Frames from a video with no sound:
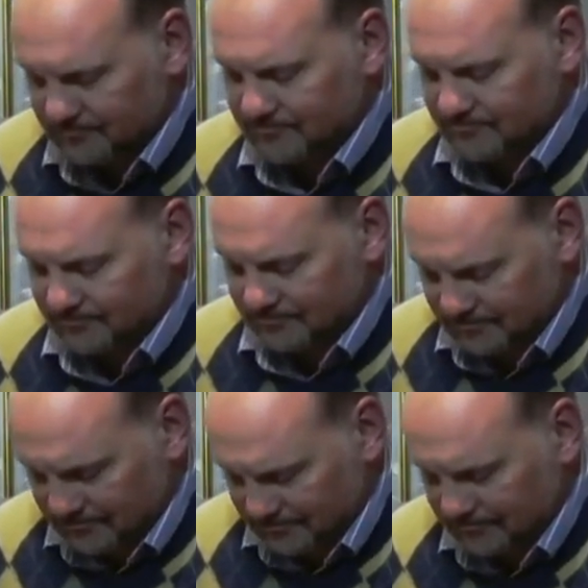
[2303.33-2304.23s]

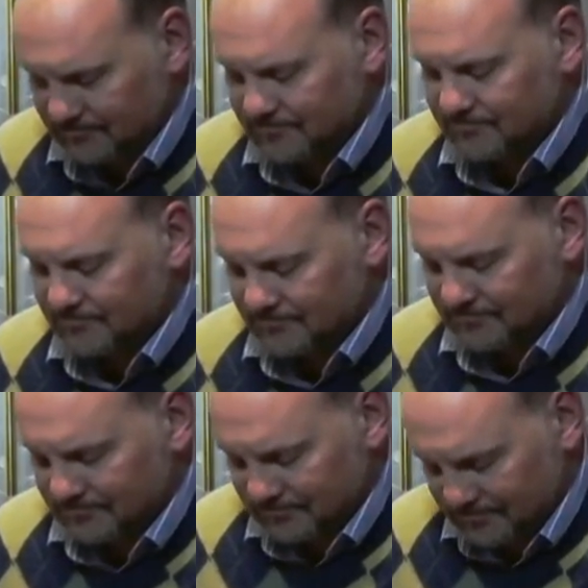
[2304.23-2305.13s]

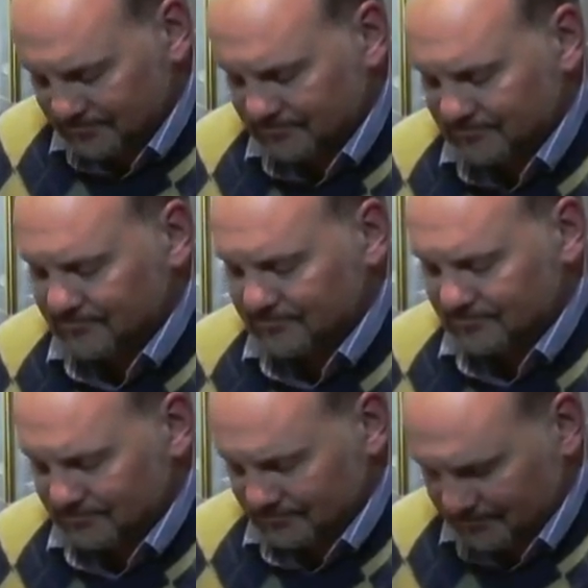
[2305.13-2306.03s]

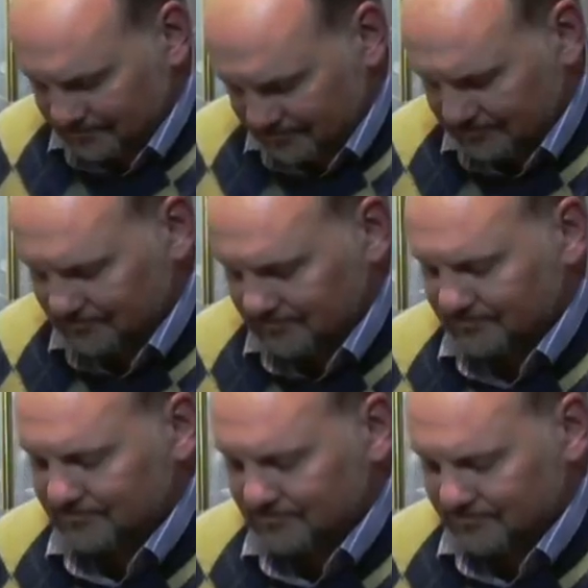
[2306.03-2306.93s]

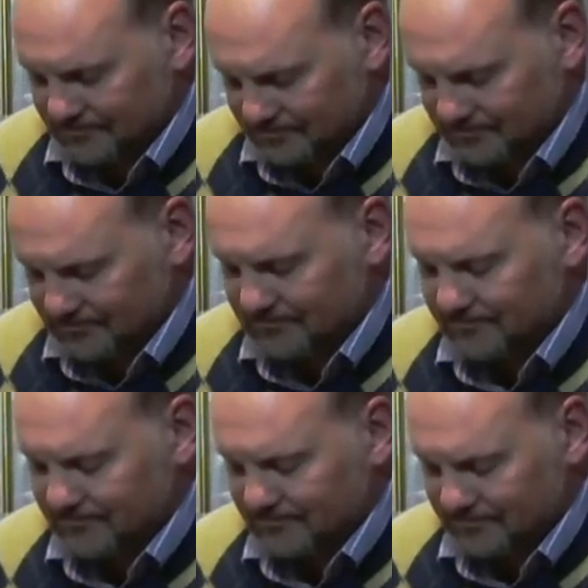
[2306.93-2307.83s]

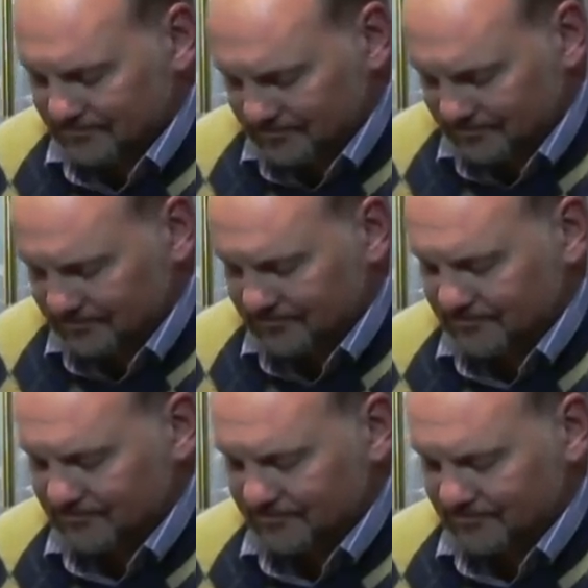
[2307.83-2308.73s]

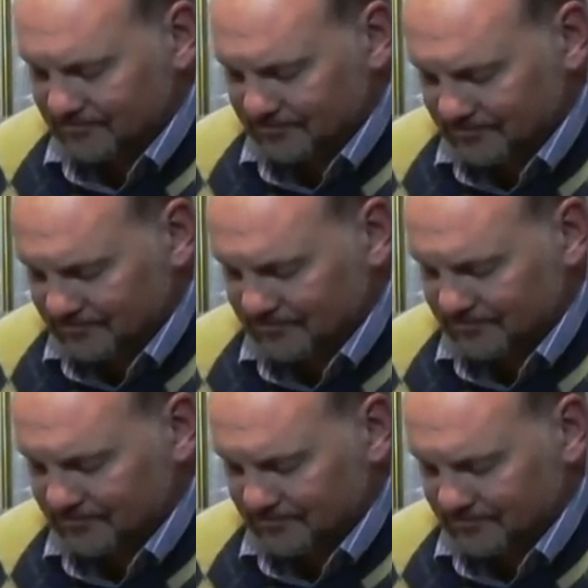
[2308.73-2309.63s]

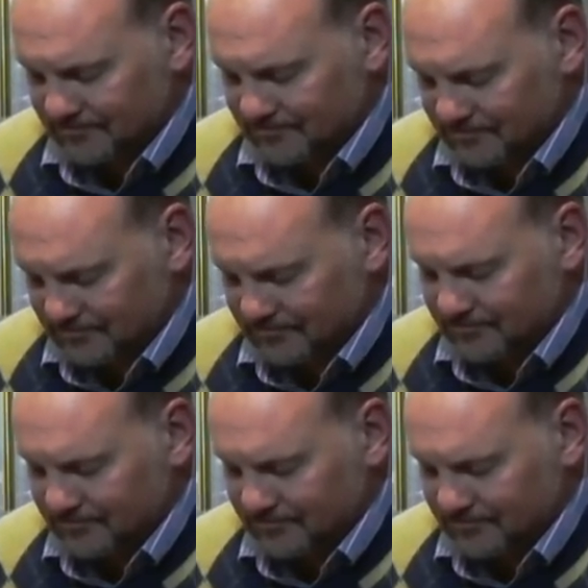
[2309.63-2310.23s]
The person shown says nothing.